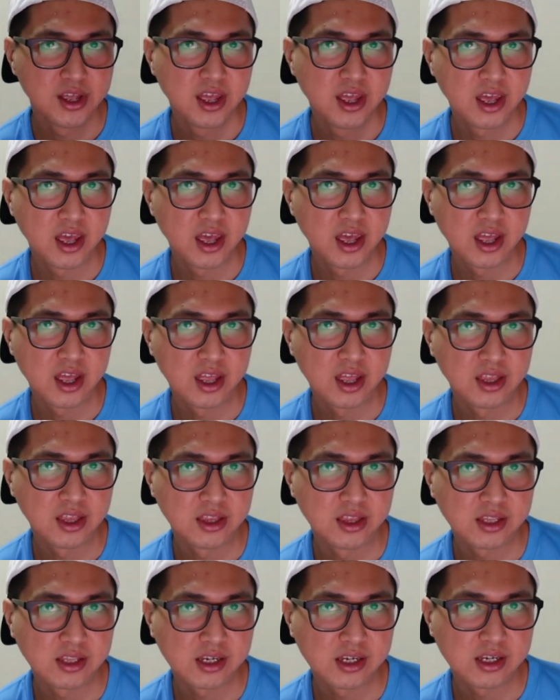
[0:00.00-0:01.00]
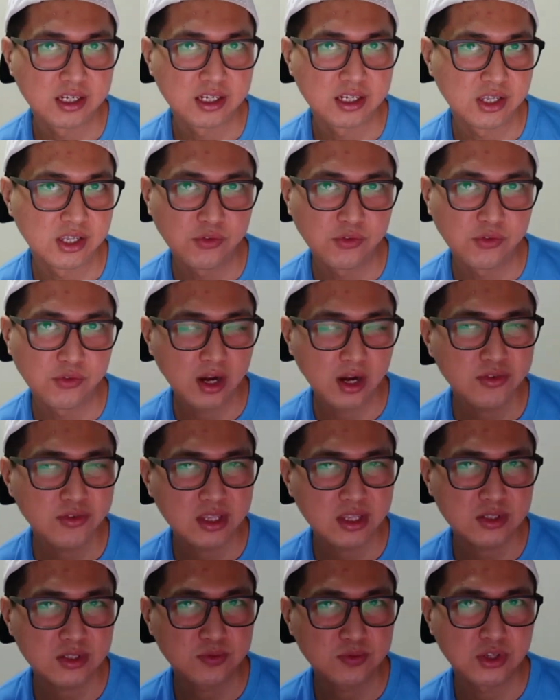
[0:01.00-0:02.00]
And if you like this
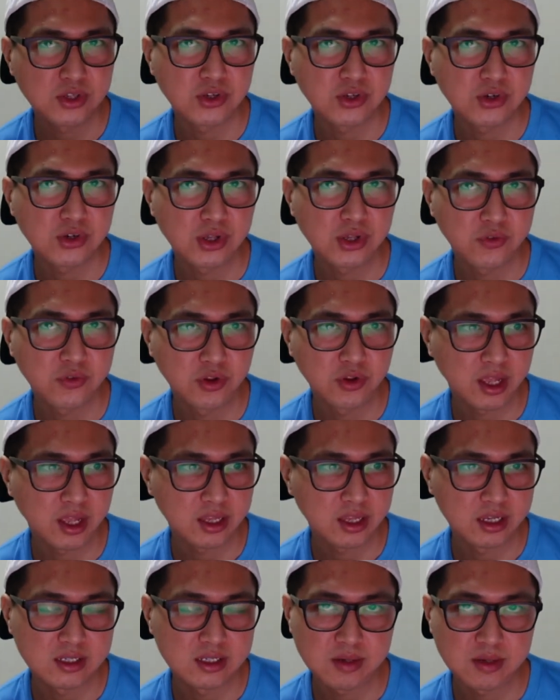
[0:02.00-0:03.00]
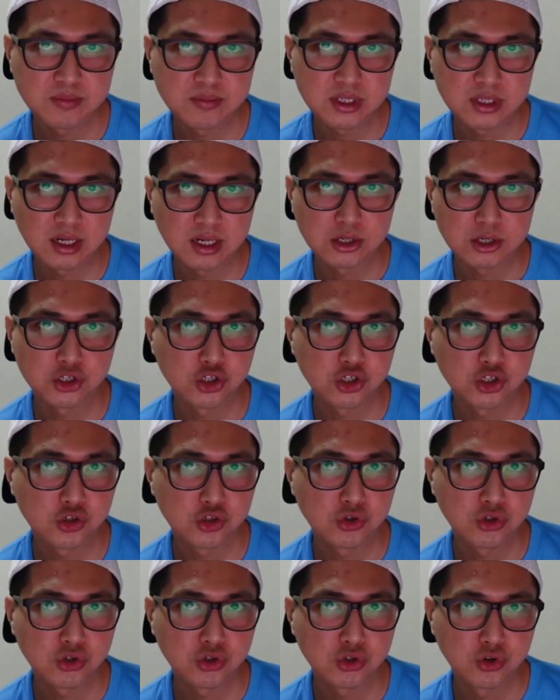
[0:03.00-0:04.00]
video, if you like the example that I show
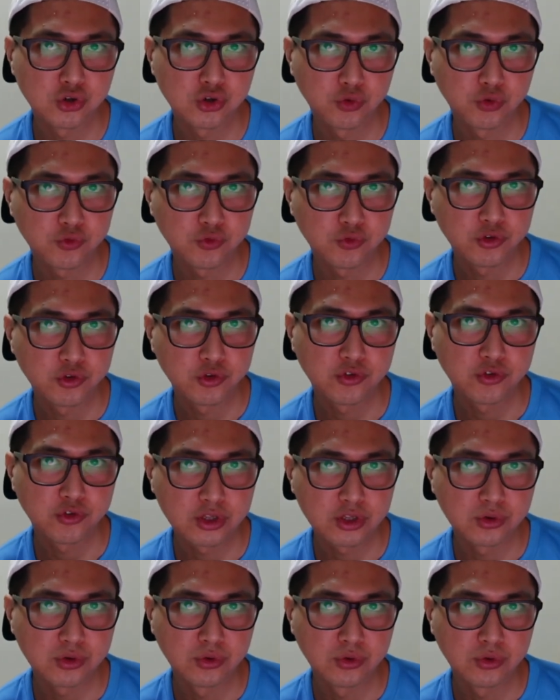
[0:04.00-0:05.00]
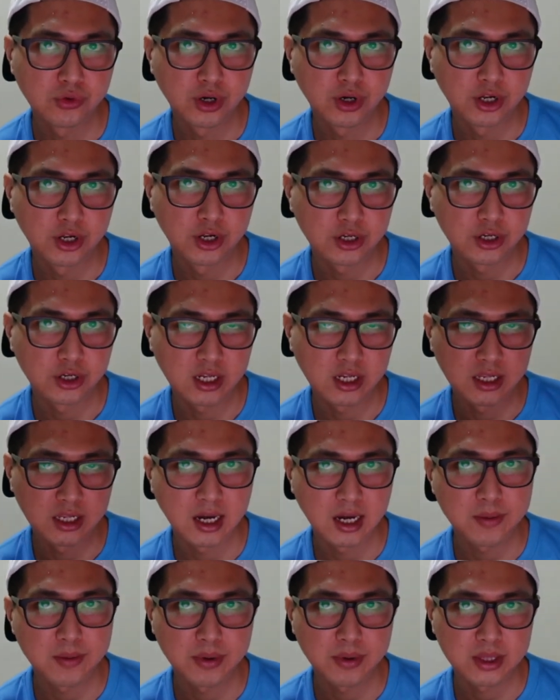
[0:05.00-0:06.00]
you, feel free to uh, click the
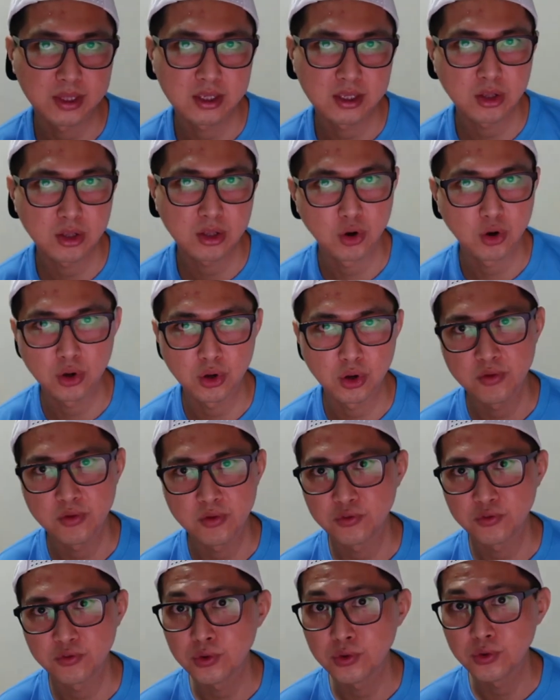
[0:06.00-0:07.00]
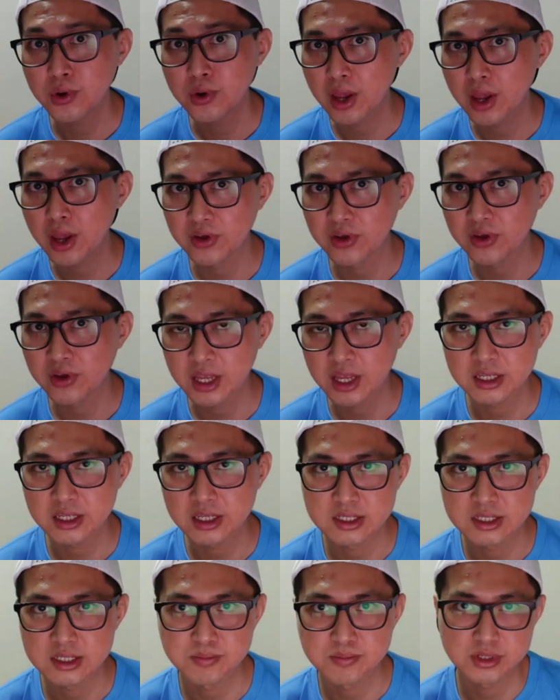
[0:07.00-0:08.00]
like button, or if you have any other
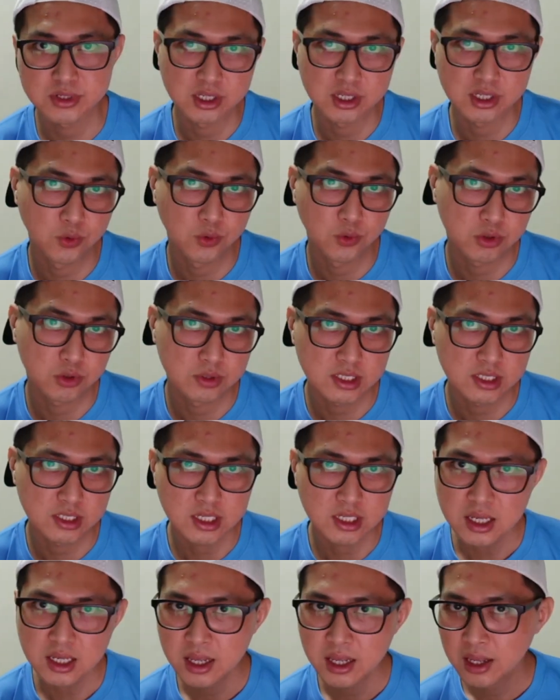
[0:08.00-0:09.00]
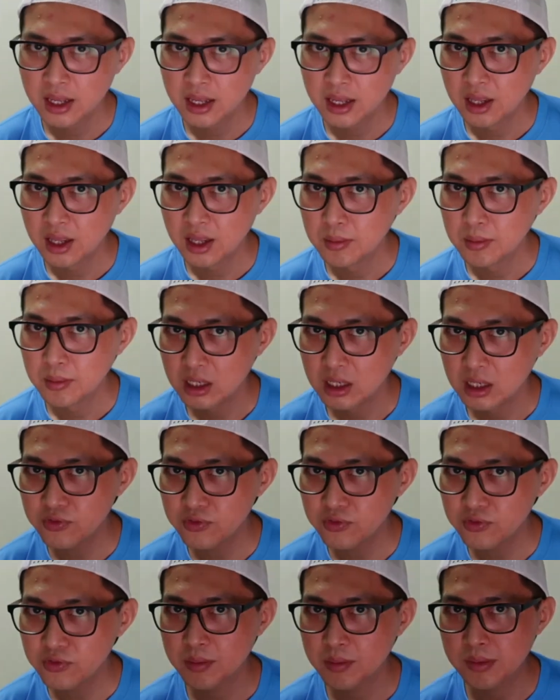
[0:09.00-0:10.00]
example that you want to see, leave your
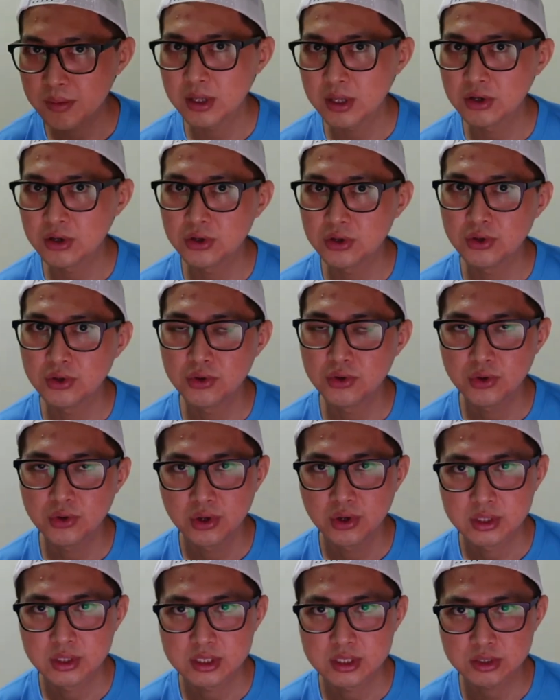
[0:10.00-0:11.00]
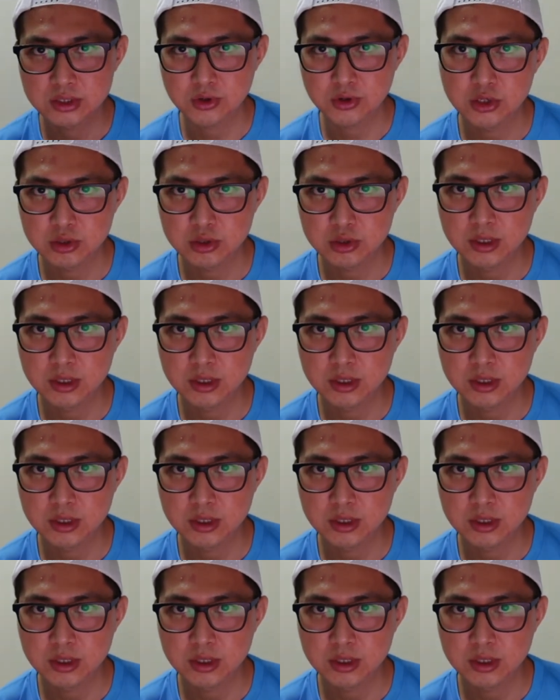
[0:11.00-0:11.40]
comment below, subscribe to my